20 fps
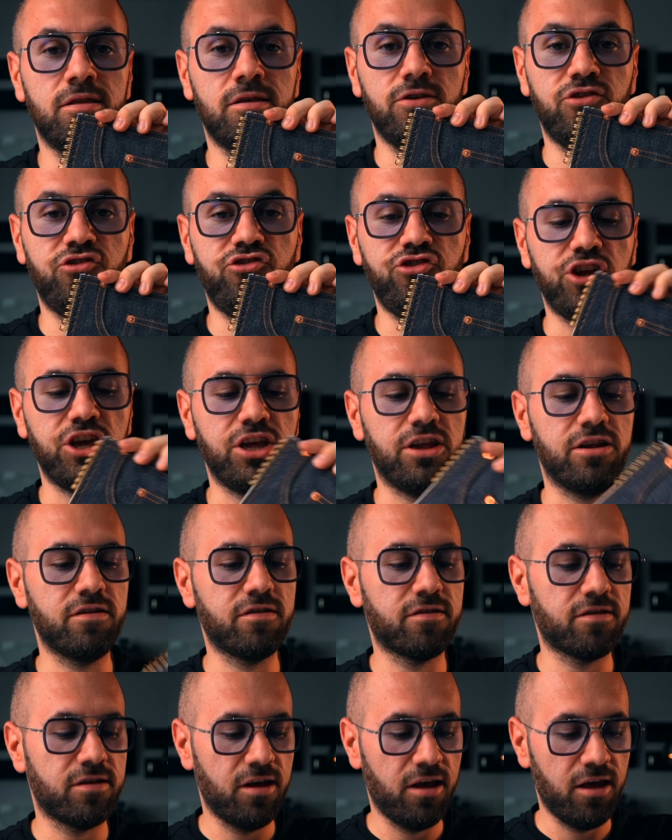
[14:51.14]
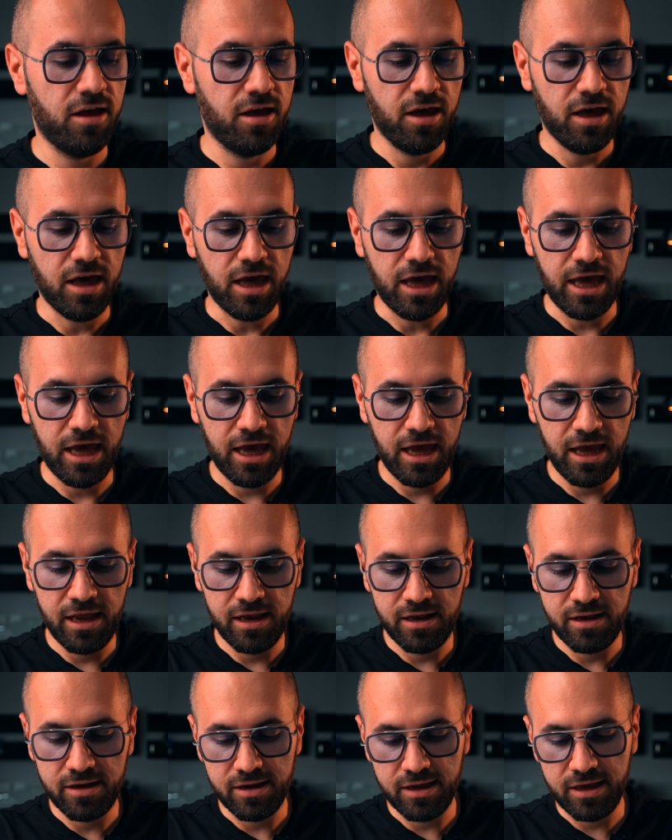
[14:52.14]
the jeans
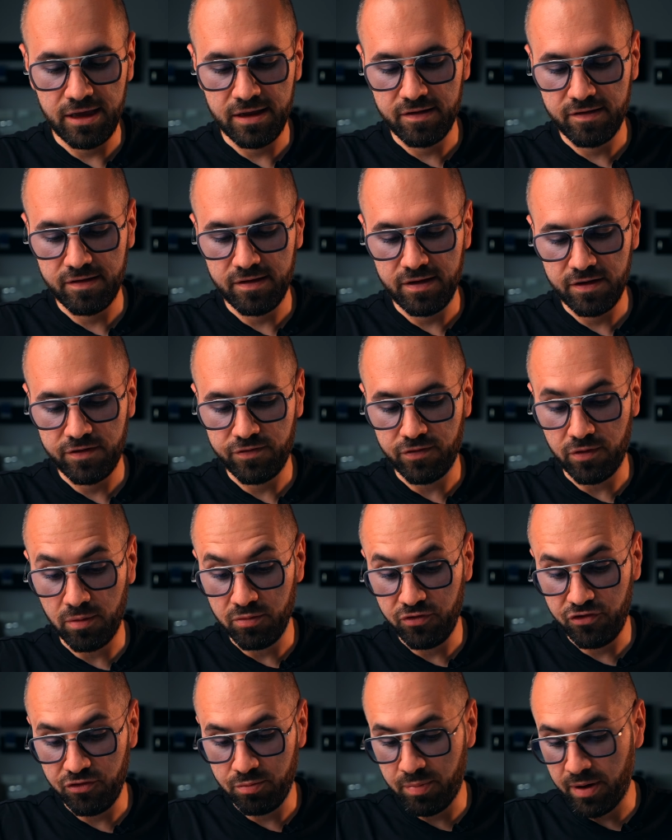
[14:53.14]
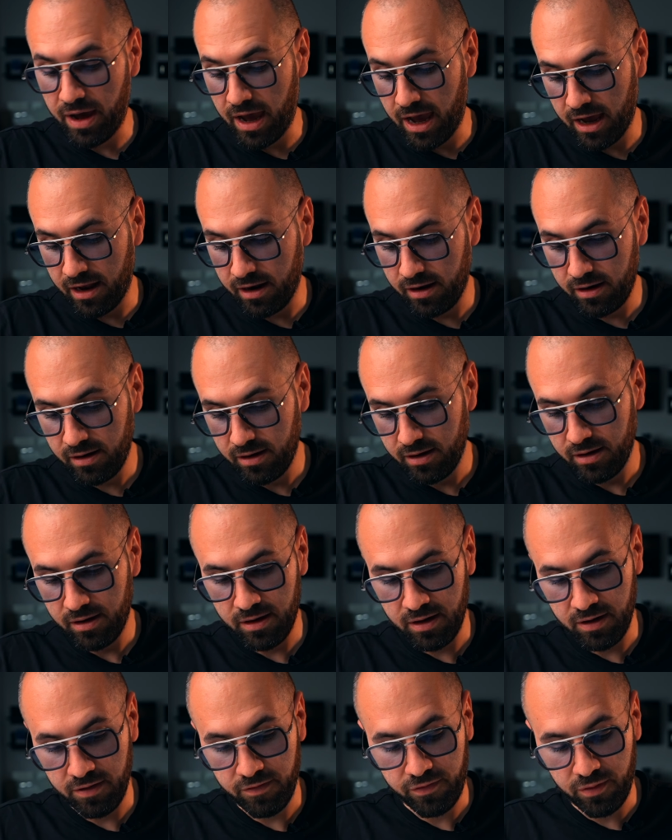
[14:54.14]
and it's, it's from Japan
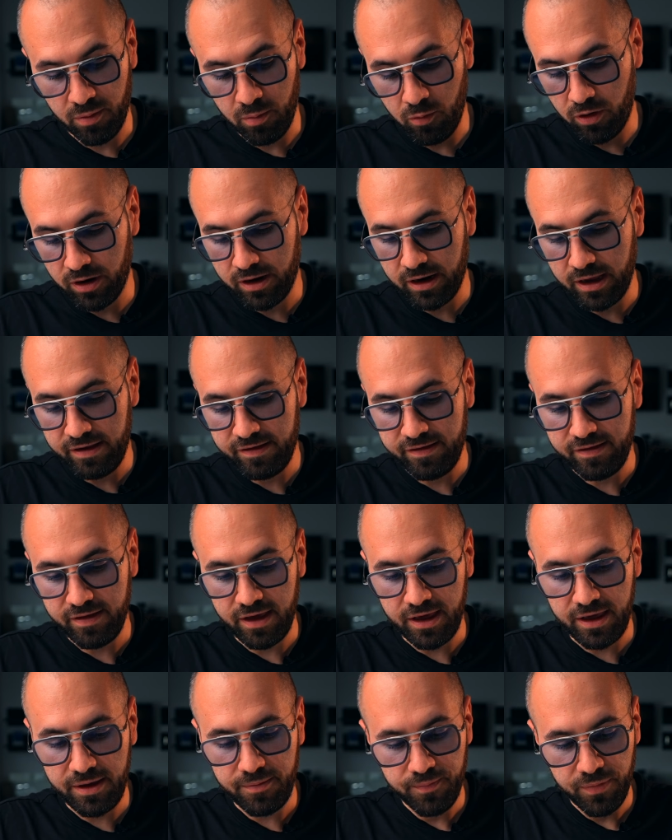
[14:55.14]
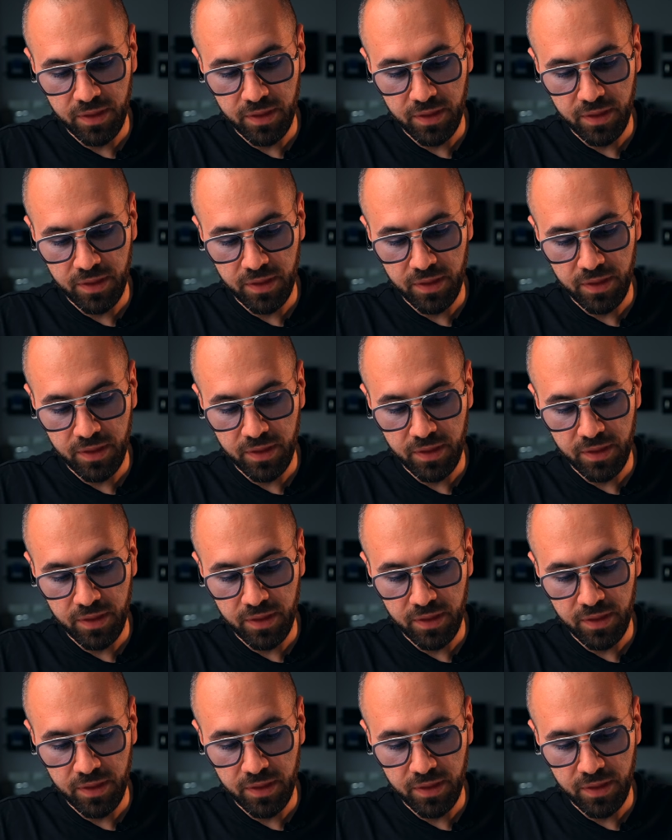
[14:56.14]
uh, from what I see